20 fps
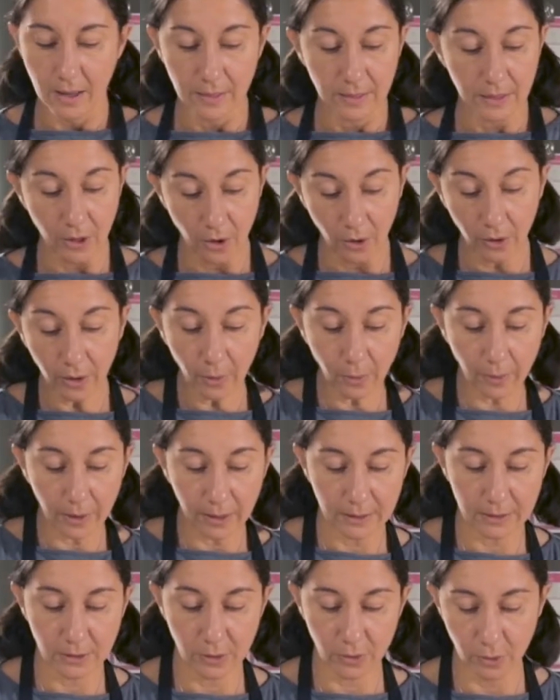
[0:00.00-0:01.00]
The other
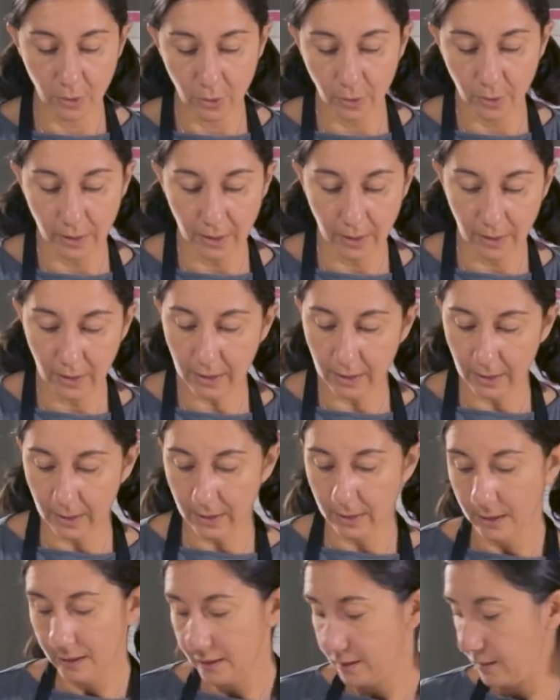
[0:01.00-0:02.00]
way to do it,
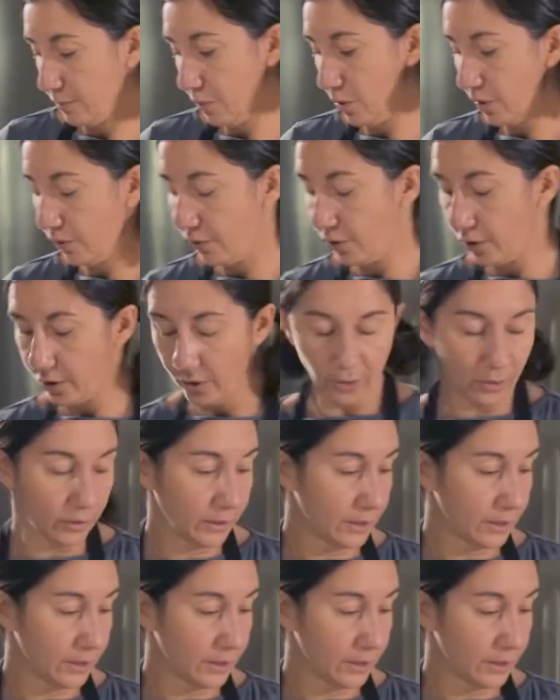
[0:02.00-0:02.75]
and it's more for older